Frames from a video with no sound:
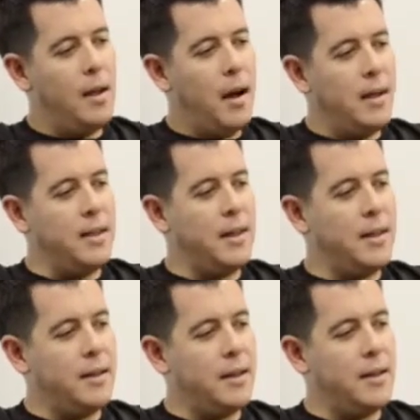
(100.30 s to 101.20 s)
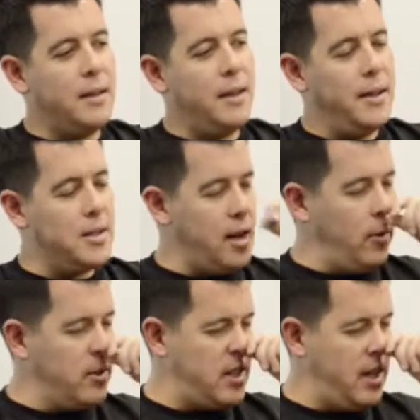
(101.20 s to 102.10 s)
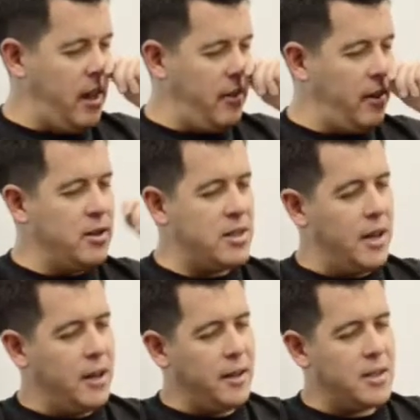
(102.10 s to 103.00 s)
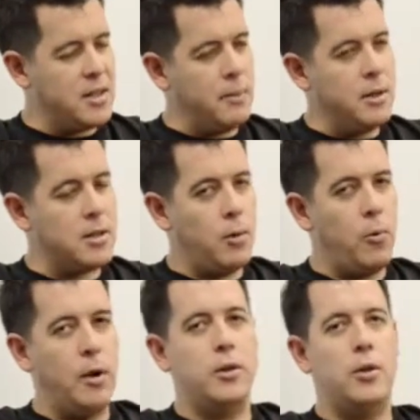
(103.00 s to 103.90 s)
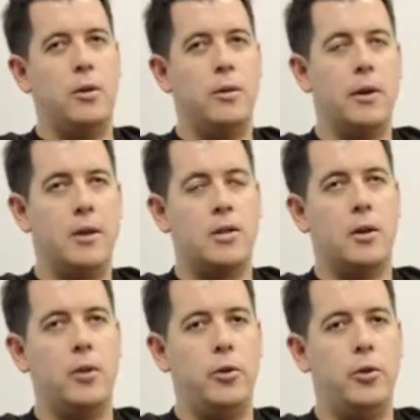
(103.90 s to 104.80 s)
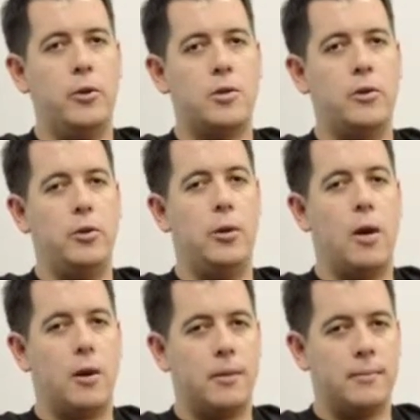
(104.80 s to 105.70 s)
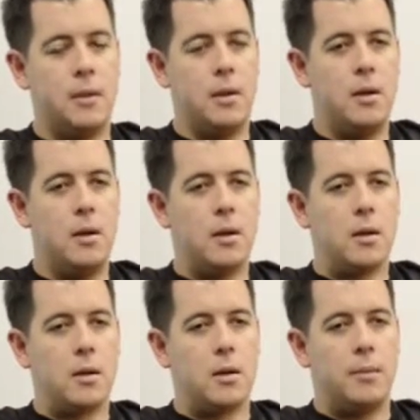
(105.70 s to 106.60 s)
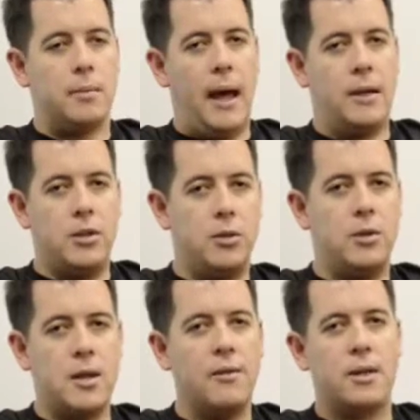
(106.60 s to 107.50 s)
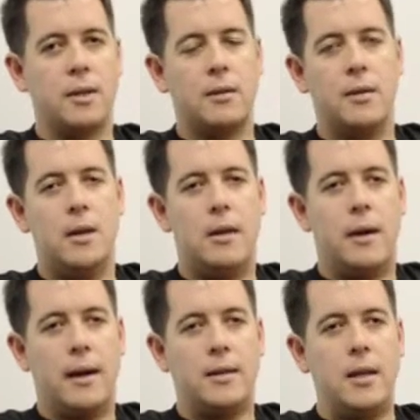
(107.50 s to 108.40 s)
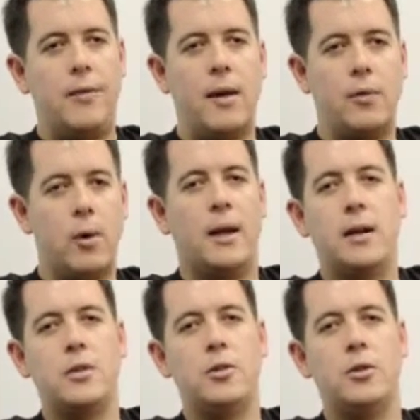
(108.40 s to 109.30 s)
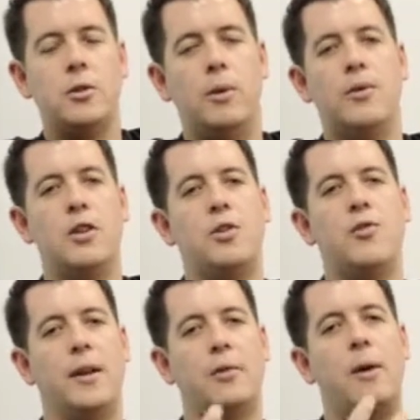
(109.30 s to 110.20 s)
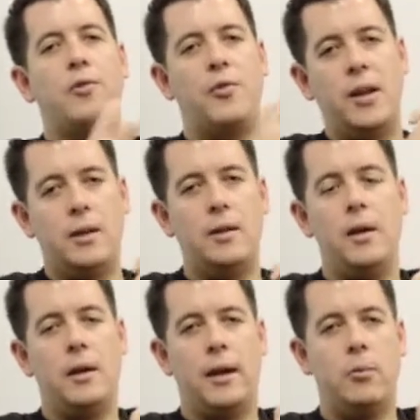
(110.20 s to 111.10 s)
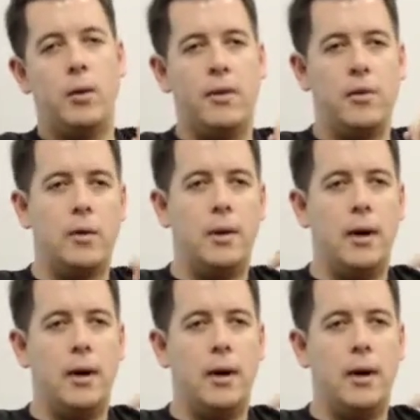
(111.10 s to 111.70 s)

I think it's not what you know, it's not who you know, it's who you are. Attitude is everything. And I think if you have the right attitude, you will eventually find the right fit in whatever